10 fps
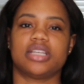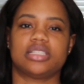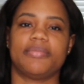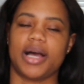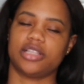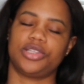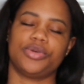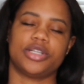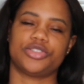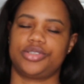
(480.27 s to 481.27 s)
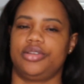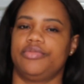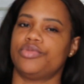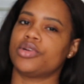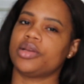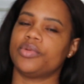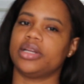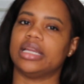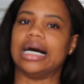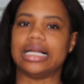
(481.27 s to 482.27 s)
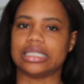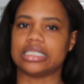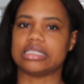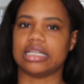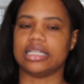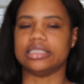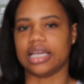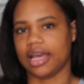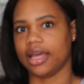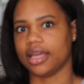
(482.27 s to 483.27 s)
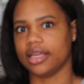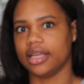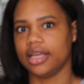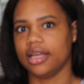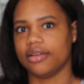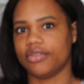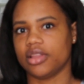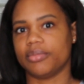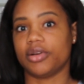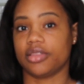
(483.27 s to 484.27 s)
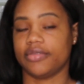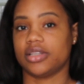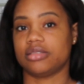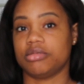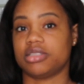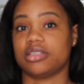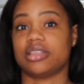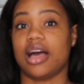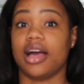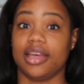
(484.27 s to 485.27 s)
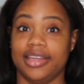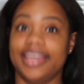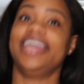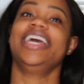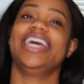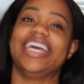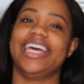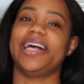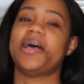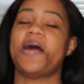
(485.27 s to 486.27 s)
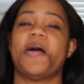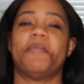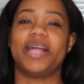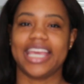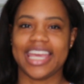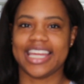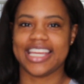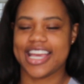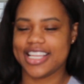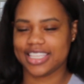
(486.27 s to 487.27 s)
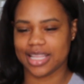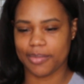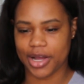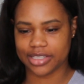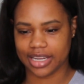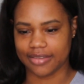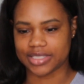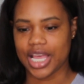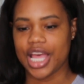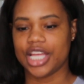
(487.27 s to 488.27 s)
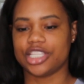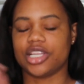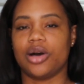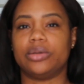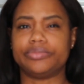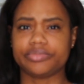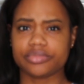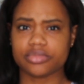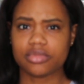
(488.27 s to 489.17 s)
that's about $241 a day for the both of us, which is high. But again, it's the Maldives. So